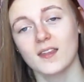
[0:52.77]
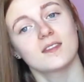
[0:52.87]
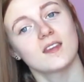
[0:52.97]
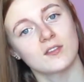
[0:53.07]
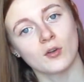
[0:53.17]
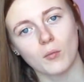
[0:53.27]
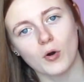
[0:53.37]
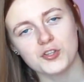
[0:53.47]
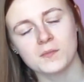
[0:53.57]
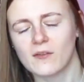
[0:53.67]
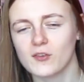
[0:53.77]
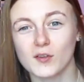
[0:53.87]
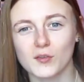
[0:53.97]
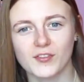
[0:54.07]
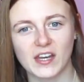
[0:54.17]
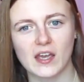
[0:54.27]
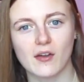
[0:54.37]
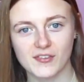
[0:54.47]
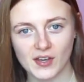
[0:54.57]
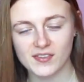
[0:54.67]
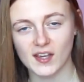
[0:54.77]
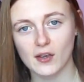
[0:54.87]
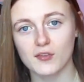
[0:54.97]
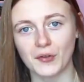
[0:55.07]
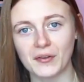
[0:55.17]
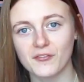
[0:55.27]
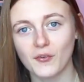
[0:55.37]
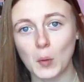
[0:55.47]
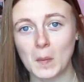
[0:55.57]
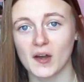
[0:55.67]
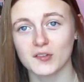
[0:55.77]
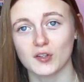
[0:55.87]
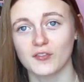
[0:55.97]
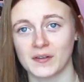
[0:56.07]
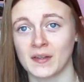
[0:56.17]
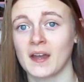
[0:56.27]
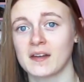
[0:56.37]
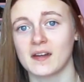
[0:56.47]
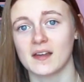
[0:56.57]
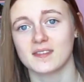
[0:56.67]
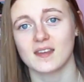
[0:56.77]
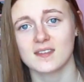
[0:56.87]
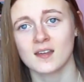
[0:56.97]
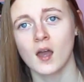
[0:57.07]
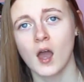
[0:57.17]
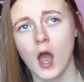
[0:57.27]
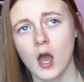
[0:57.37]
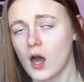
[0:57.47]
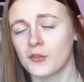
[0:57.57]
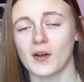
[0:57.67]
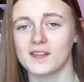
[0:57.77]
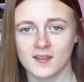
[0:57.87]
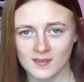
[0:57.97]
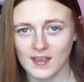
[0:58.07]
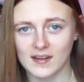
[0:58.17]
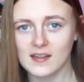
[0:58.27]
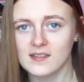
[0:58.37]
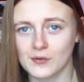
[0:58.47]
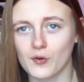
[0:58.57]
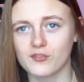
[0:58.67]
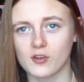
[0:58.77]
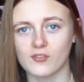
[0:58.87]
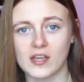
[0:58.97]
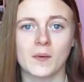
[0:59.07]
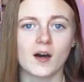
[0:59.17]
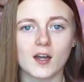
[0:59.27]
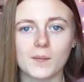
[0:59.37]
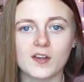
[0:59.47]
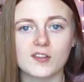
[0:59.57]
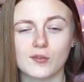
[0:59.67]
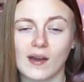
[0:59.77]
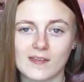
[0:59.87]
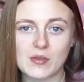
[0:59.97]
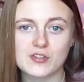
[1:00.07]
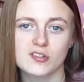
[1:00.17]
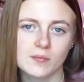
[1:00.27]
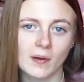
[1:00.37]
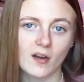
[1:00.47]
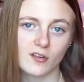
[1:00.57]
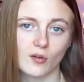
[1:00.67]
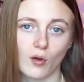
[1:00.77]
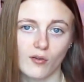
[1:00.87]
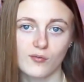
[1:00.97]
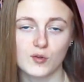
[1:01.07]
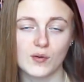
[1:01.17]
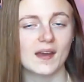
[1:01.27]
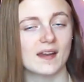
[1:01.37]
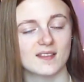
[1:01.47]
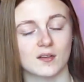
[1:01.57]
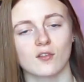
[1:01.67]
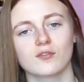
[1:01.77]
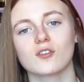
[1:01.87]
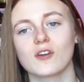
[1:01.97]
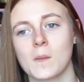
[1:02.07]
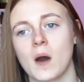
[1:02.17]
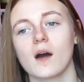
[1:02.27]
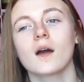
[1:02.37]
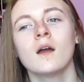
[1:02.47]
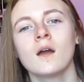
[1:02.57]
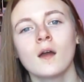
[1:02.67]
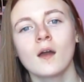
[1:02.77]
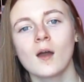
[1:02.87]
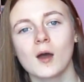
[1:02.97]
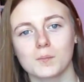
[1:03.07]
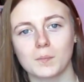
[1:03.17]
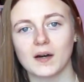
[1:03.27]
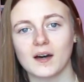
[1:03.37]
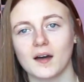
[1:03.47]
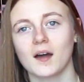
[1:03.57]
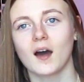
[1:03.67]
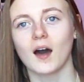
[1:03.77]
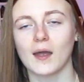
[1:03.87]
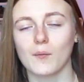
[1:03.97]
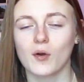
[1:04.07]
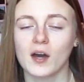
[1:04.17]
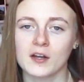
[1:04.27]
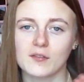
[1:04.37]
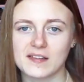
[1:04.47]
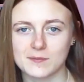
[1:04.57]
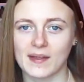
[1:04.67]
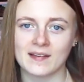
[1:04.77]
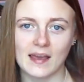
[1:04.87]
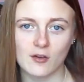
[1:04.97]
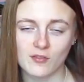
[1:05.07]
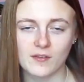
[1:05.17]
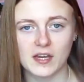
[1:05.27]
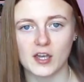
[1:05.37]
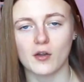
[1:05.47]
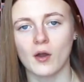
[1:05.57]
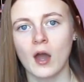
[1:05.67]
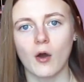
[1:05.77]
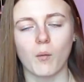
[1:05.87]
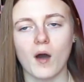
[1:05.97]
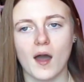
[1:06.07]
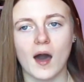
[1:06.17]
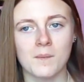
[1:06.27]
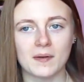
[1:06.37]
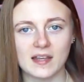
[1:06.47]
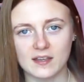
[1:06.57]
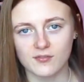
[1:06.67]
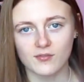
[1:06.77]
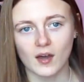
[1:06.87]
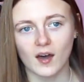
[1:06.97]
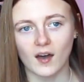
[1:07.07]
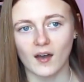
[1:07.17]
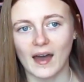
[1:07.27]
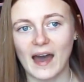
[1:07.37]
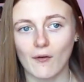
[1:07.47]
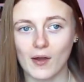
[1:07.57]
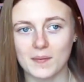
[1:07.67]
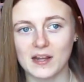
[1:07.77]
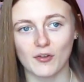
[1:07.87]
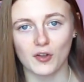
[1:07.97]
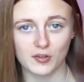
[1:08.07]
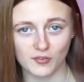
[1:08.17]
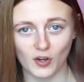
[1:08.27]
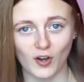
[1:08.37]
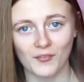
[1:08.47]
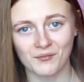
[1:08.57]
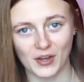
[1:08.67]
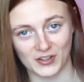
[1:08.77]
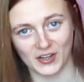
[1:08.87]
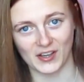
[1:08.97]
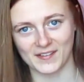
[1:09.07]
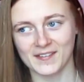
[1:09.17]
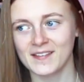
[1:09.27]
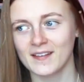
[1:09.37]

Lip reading: did not watch my results video. It turns out I was only 4 marks off a 9 and I didn't get it sent off for a remark because you had 2 marks off to get it sent off for a remark. But I will kind of explain later in the video why I believe, how I believe I could have got a 9,